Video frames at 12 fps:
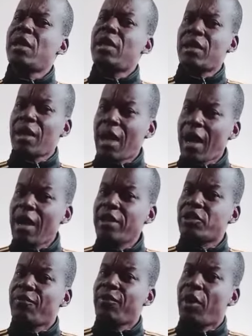
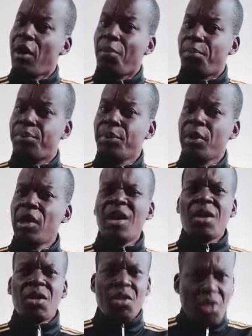light of hope,
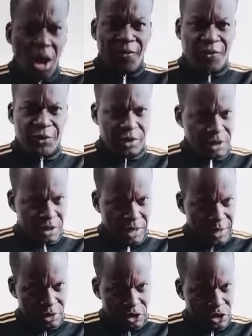comfort
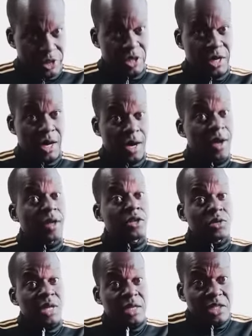and cheer to
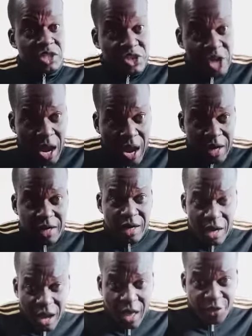the dark
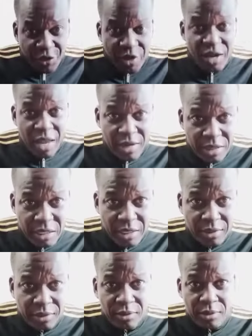earth
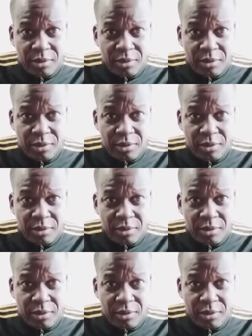lending.